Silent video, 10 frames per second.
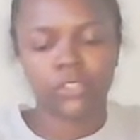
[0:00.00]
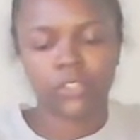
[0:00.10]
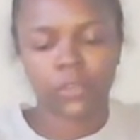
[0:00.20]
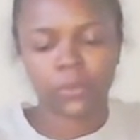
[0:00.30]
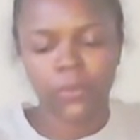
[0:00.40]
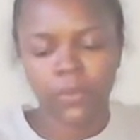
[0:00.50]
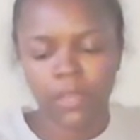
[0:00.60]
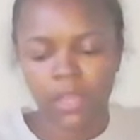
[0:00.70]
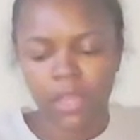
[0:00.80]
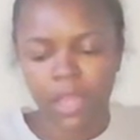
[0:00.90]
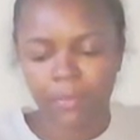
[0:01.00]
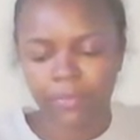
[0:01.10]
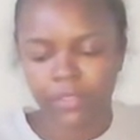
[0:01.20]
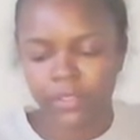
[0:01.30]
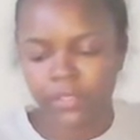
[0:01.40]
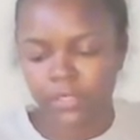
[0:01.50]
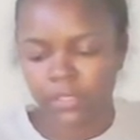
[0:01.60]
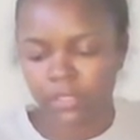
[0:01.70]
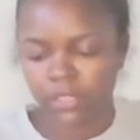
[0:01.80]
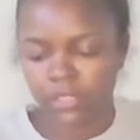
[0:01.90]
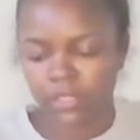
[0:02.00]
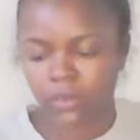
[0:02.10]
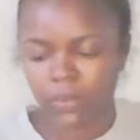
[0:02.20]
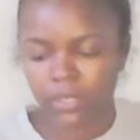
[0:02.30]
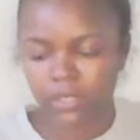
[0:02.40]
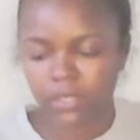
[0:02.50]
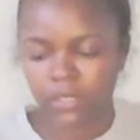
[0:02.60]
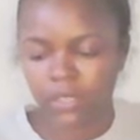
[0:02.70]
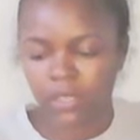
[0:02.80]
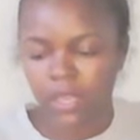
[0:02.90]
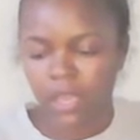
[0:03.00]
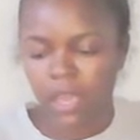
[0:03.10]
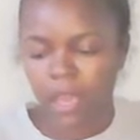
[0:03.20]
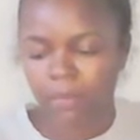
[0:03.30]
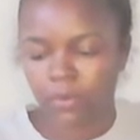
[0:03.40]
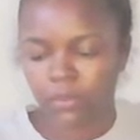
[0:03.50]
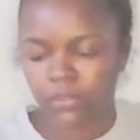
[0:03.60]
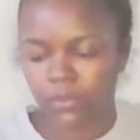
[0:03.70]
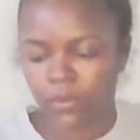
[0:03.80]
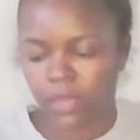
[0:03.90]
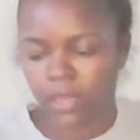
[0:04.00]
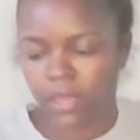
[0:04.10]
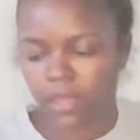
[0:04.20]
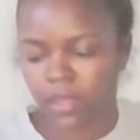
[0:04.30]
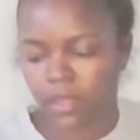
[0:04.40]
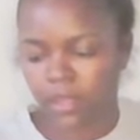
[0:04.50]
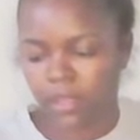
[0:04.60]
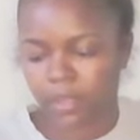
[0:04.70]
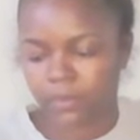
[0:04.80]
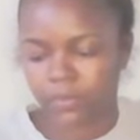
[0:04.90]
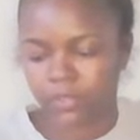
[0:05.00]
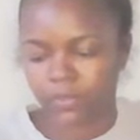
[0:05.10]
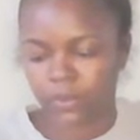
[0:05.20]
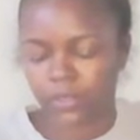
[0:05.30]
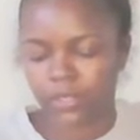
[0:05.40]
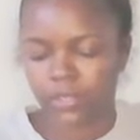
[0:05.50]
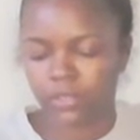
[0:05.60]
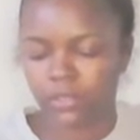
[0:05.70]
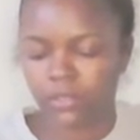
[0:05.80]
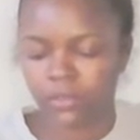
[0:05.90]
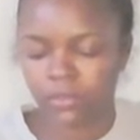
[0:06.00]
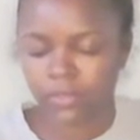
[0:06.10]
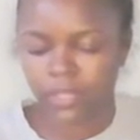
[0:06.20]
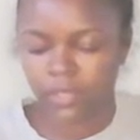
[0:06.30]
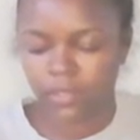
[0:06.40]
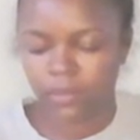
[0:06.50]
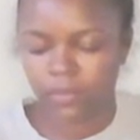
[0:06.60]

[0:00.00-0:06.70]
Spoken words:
So I'm 36 inches in the waist. I'm going to add it up to 42, right?